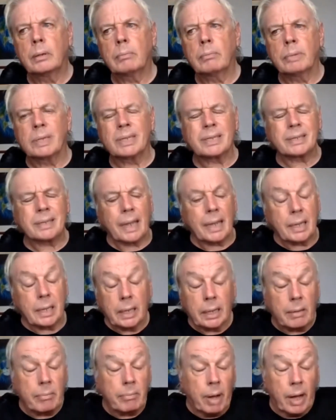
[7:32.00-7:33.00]

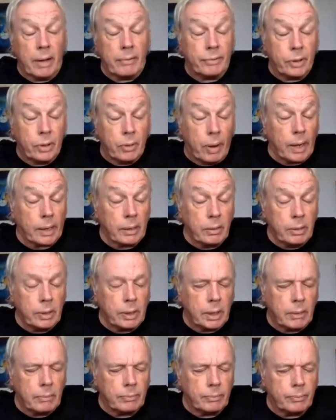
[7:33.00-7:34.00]
mistaking. In my view, I can only
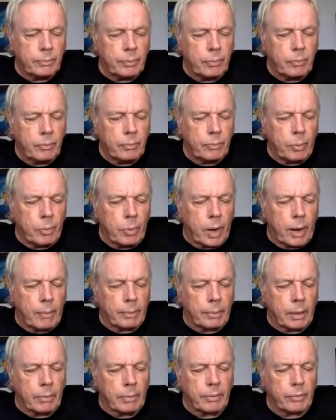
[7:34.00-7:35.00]
come from from where
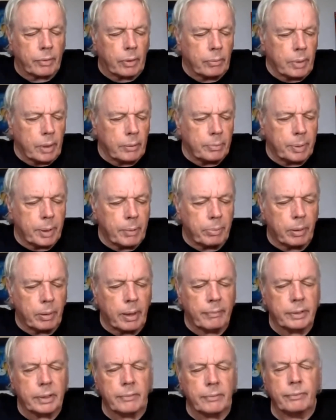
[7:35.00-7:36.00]
I'm coming from. Other people
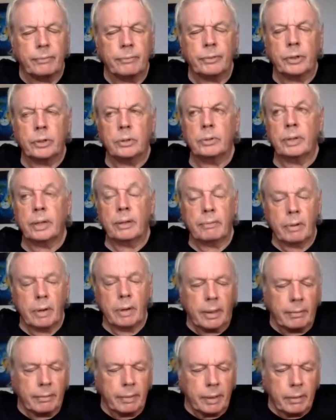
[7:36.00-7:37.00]
have a different view, and they're
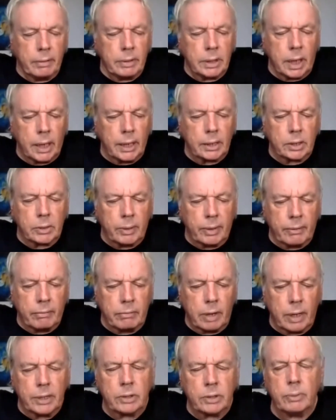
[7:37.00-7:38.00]
they're, they're entitled to it. They're
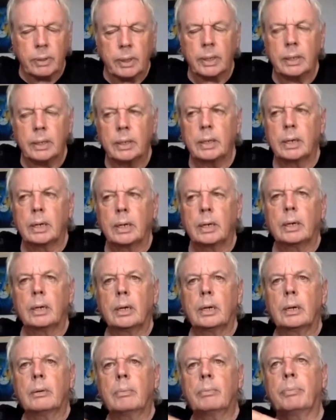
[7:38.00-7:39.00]
right to it.
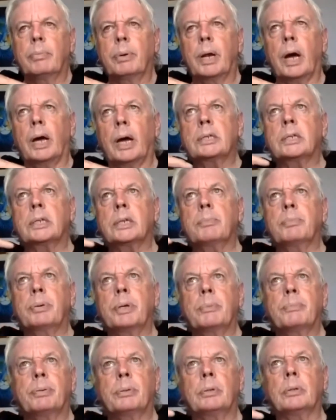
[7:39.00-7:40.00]
But I see
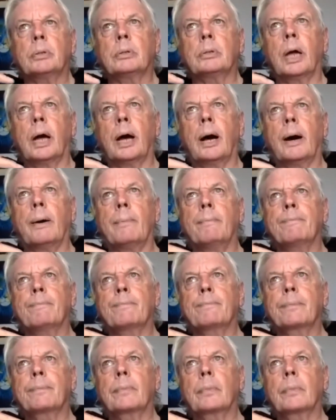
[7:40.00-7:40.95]
people um,